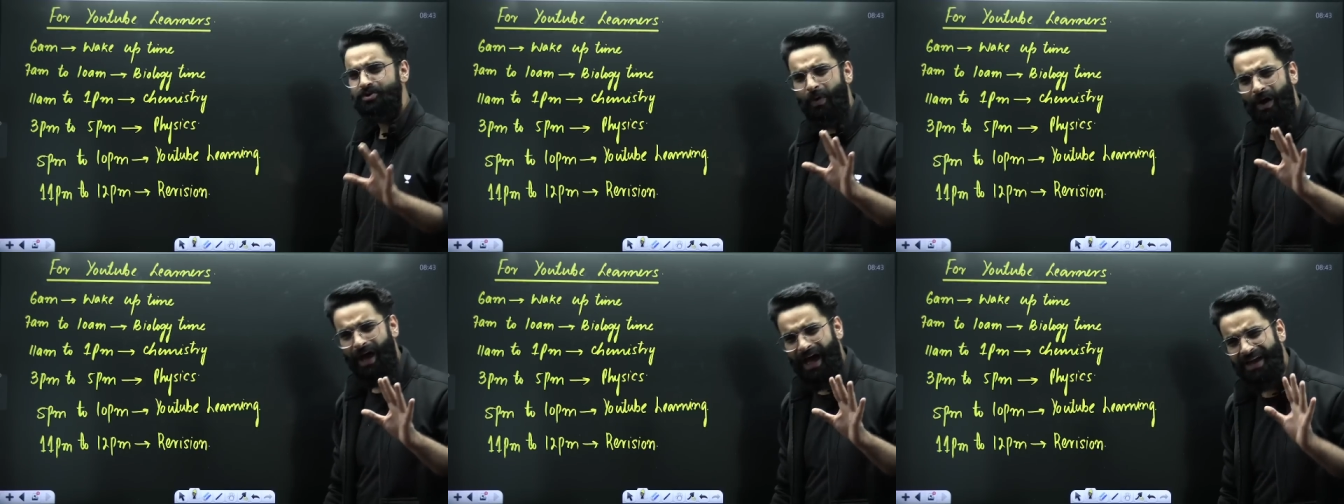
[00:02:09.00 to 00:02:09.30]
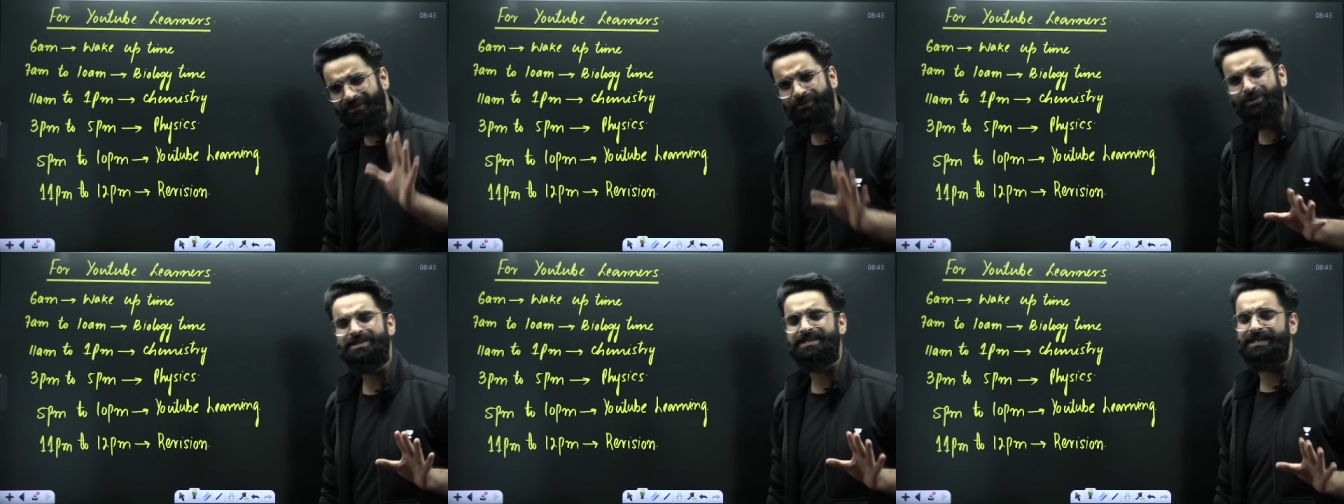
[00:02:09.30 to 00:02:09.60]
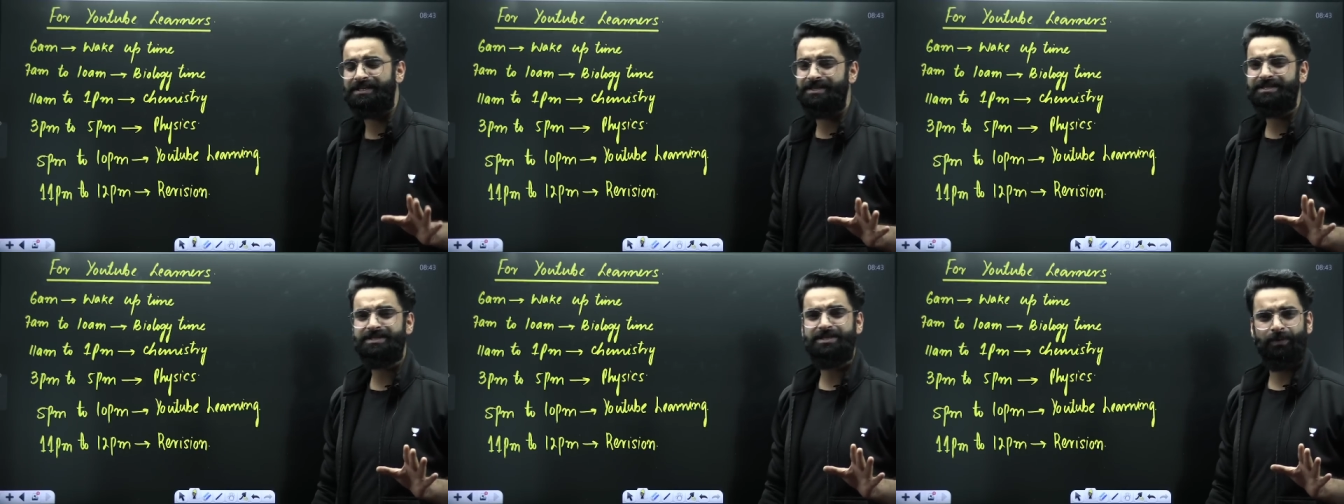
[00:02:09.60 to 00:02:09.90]
So I would
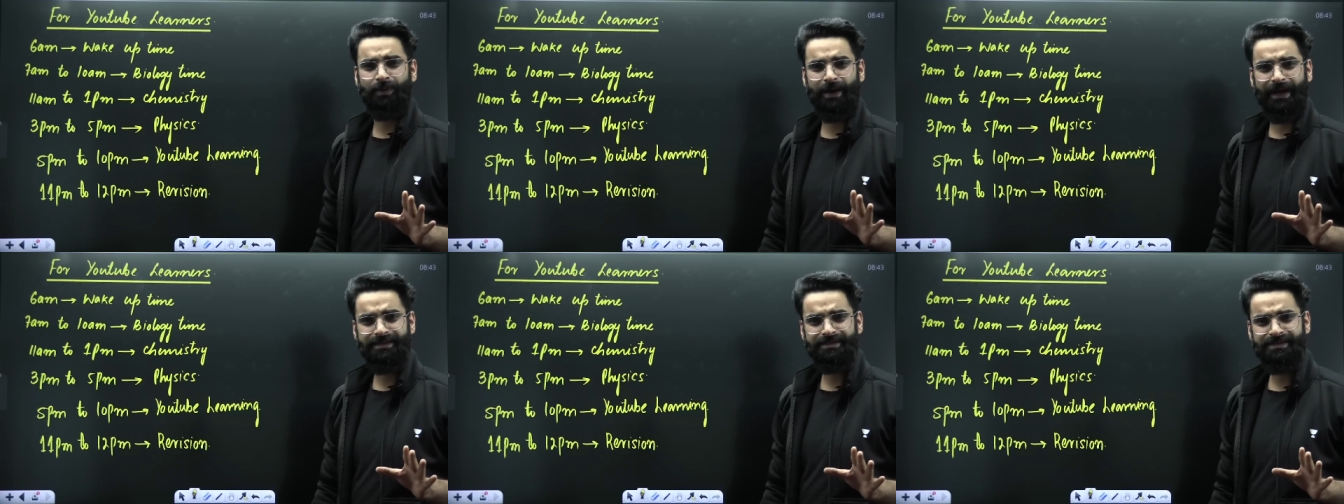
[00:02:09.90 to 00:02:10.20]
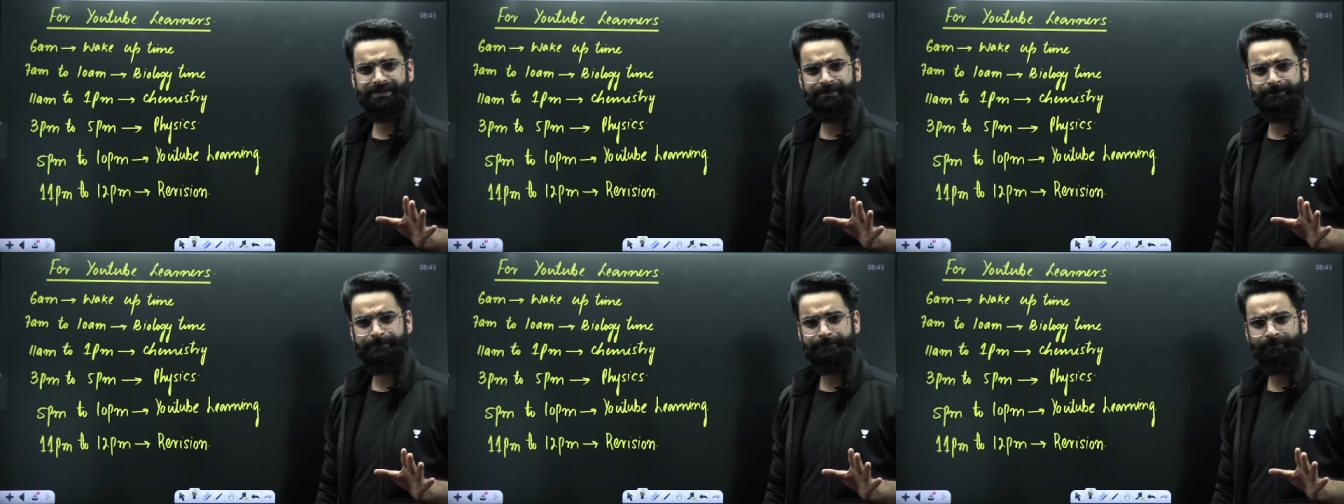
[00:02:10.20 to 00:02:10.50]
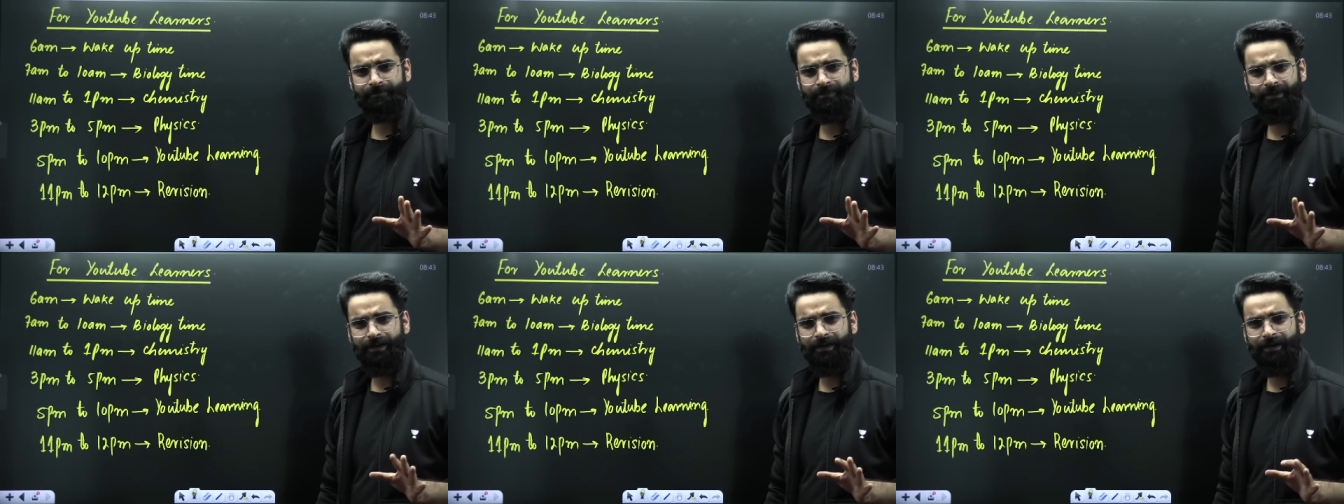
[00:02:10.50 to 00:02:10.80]
suggest you guys
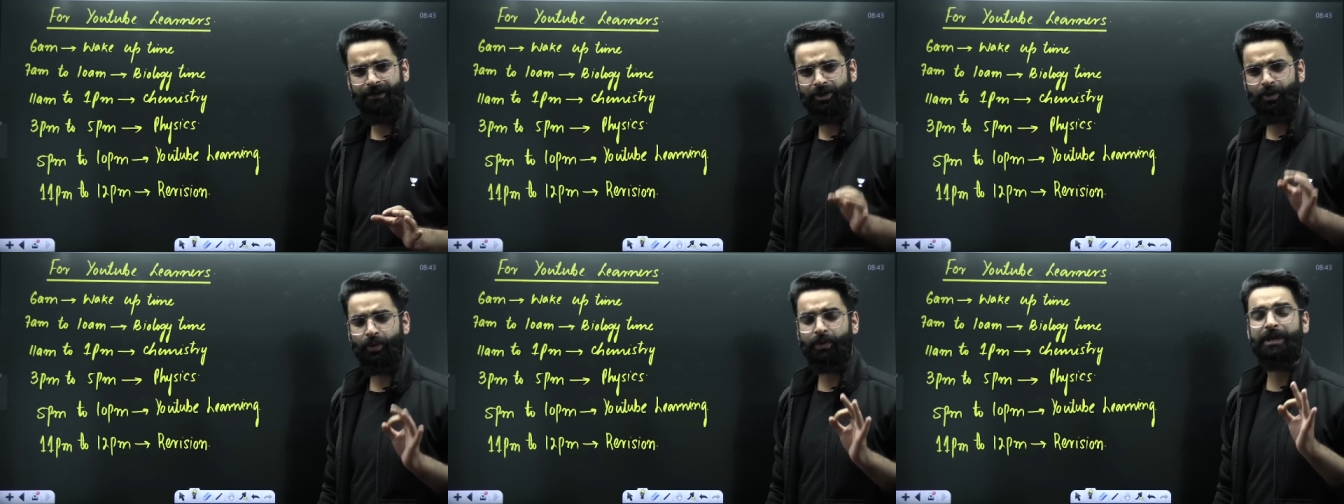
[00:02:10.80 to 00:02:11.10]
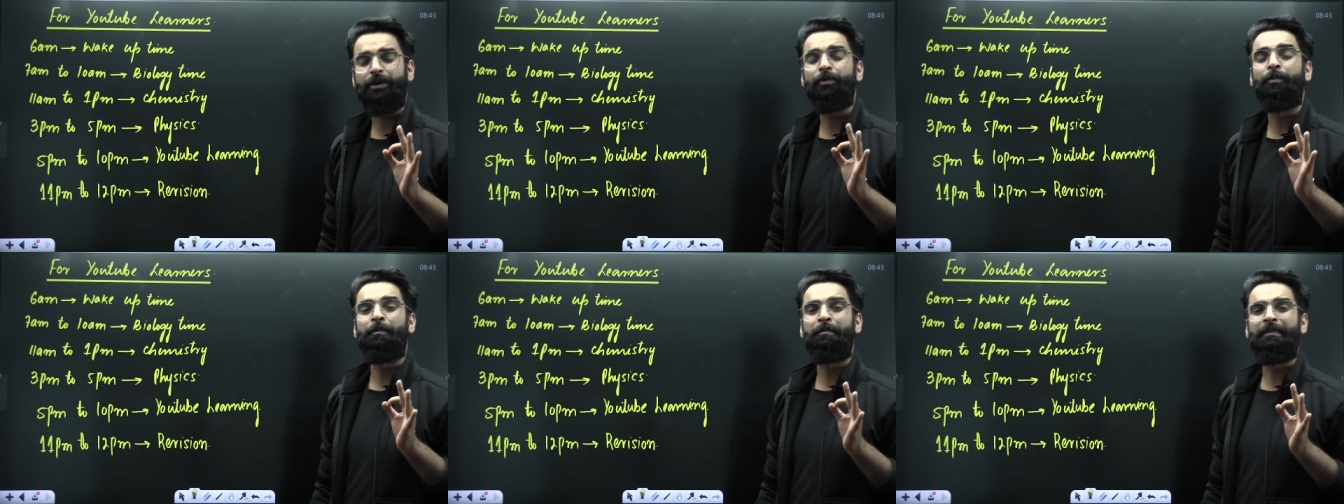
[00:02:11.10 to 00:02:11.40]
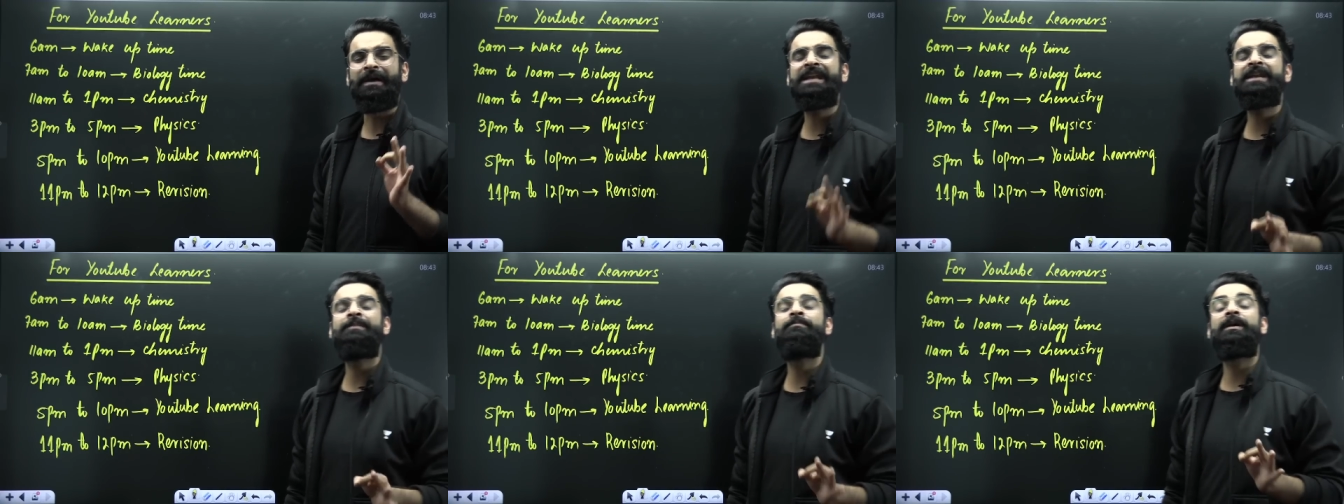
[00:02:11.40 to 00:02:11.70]
to give
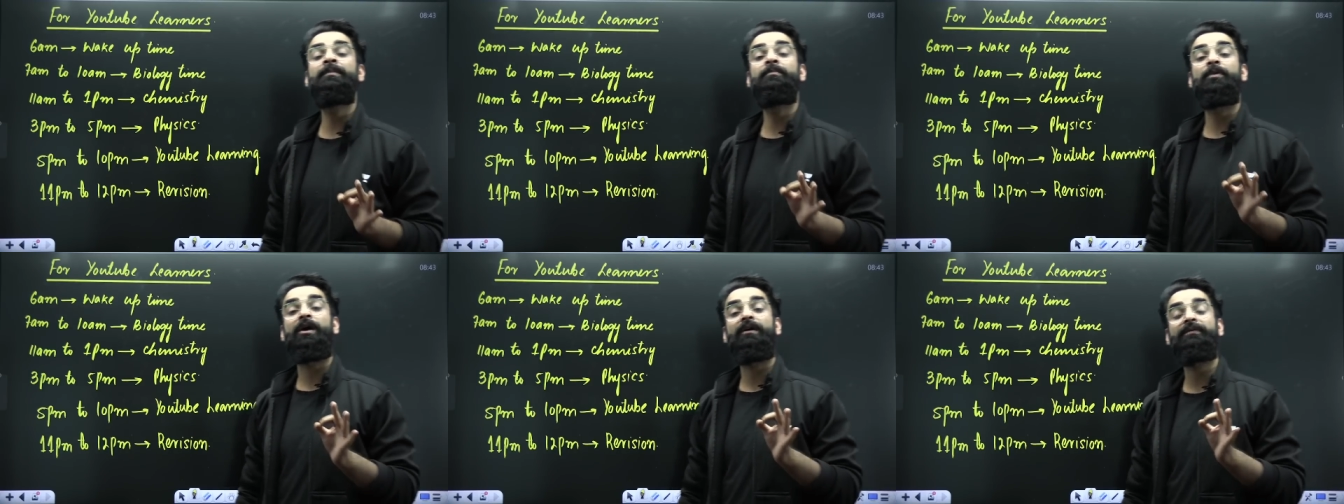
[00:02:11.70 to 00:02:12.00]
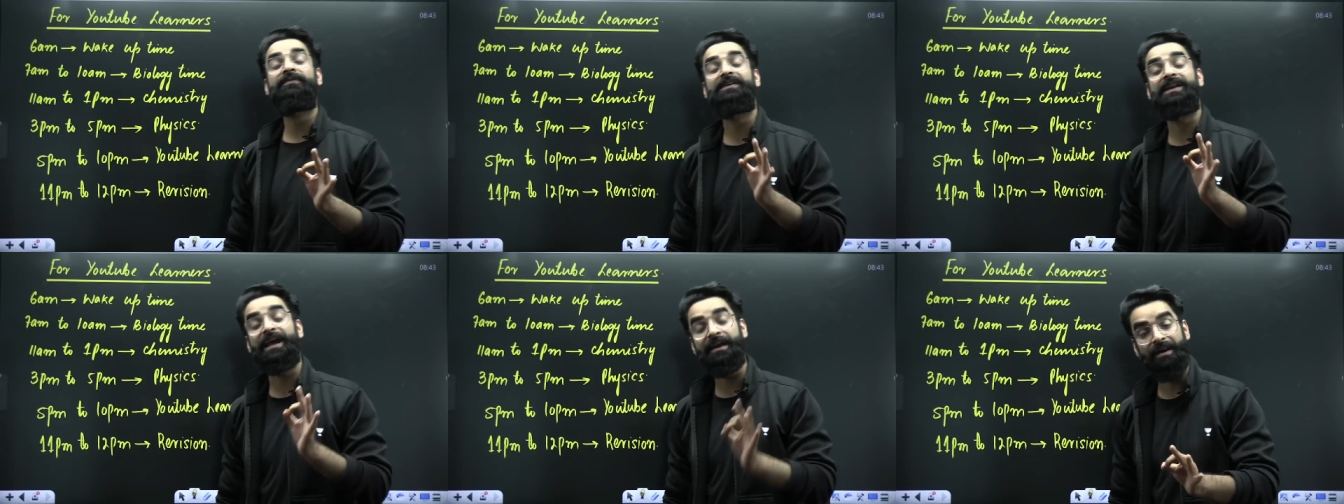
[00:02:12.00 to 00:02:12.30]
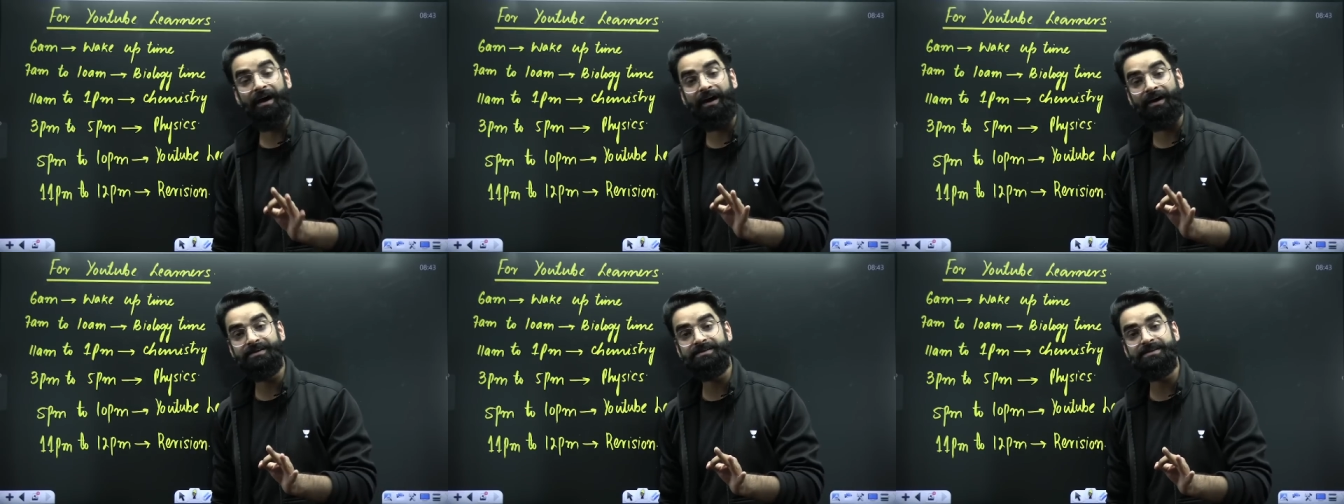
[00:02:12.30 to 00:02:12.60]
minimum of 10
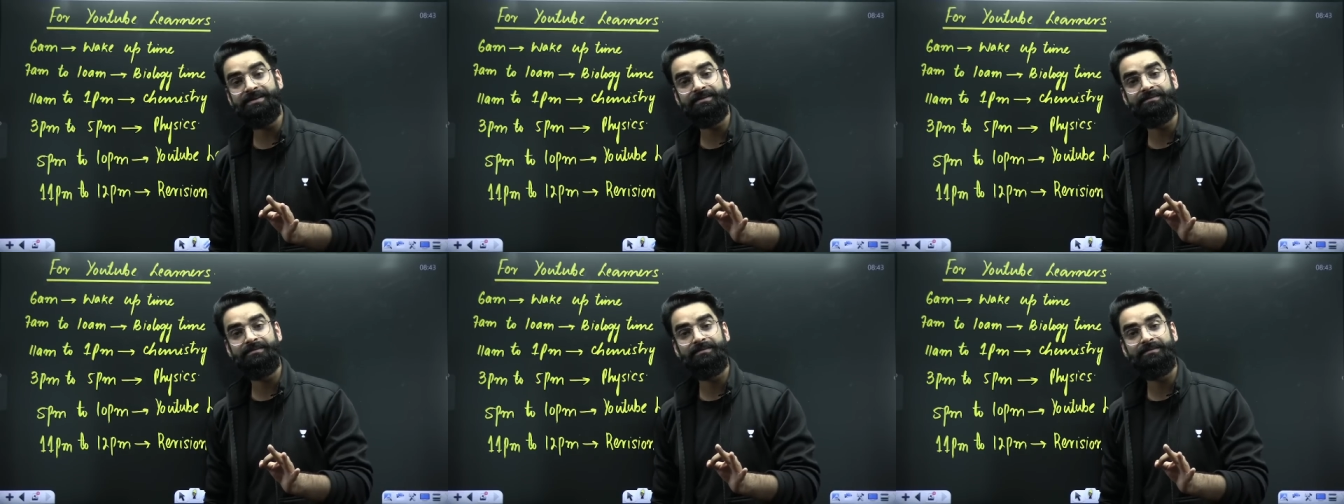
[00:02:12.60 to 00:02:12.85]
hours,